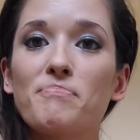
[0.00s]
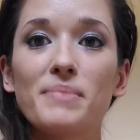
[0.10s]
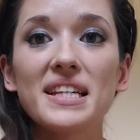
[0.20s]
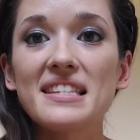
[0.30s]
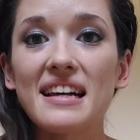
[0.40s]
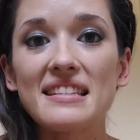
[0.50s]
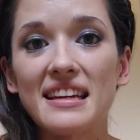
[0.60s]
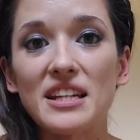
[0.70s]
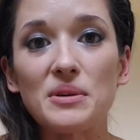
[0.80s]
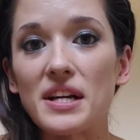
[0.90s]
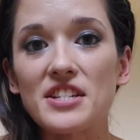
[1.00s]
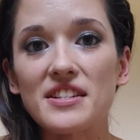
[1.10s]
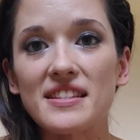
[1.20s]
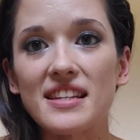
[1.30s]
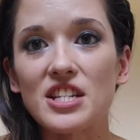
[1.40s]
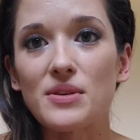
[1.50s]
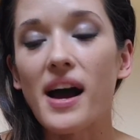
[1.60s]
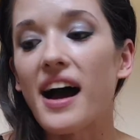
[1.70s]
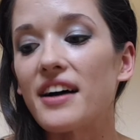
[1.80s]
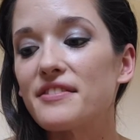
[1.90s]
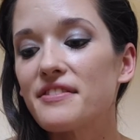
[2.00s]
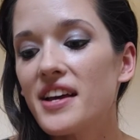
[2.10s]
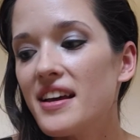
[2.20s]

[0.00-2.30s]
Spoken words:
Please ask any questions that you have.